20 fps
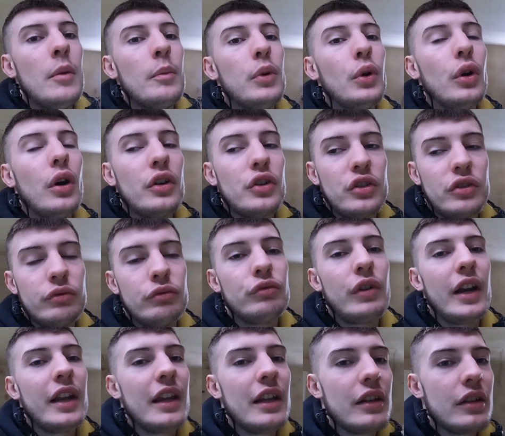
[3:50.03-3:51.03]
but I just
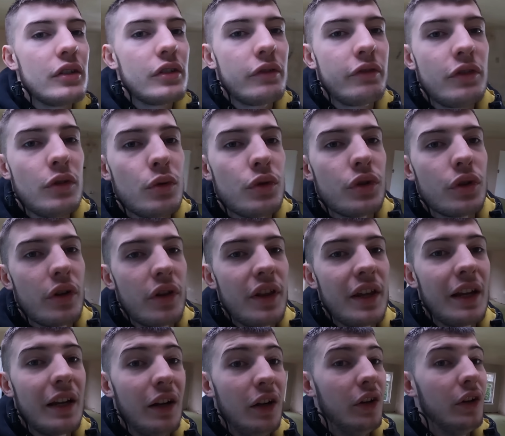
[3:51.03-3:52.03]
ran it in as a future
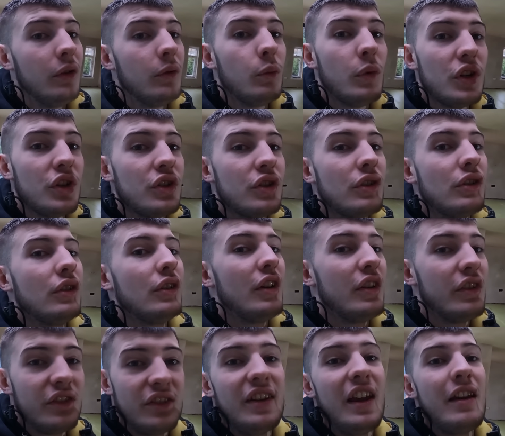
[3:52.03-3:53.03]
thing, which
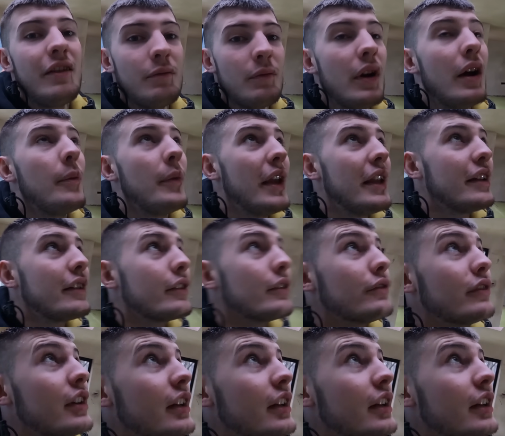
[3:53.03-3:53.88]
has saved my bacon